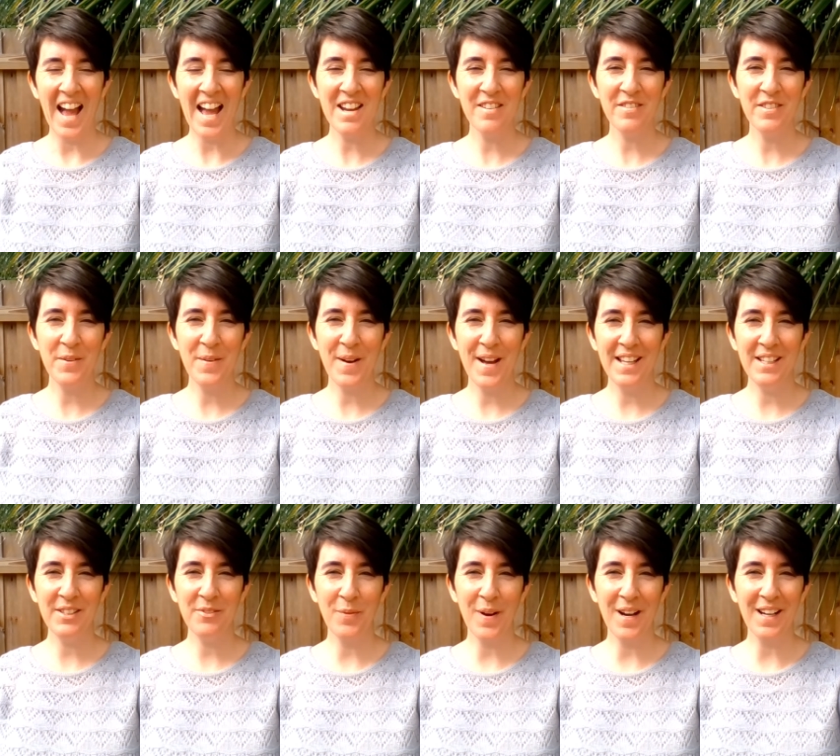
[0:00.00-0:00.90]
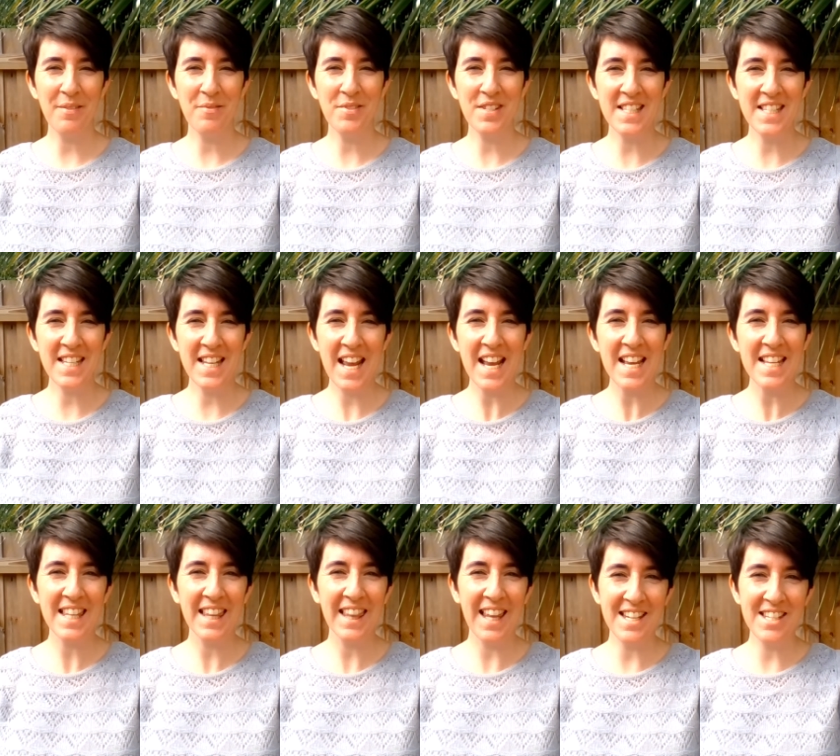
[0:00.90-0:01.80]
everyone, welcome to
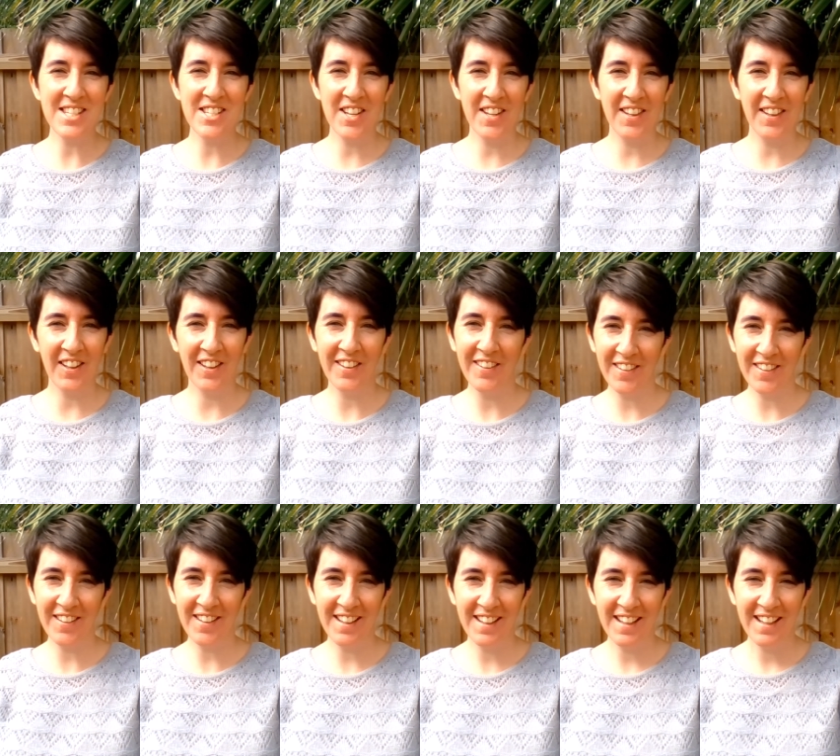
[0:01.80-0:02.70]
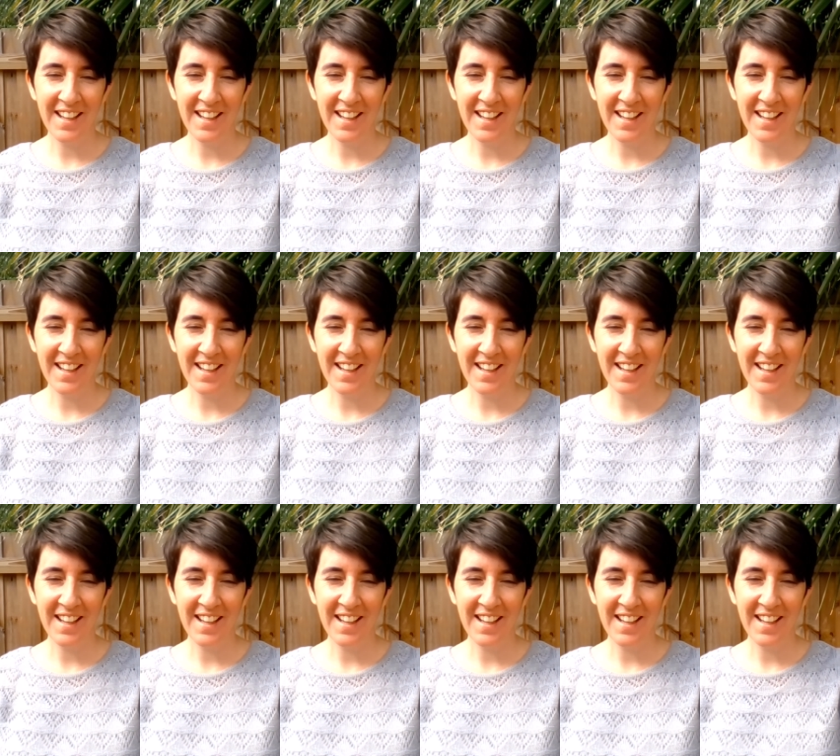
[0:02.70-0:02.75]
today's Lunch and Learn.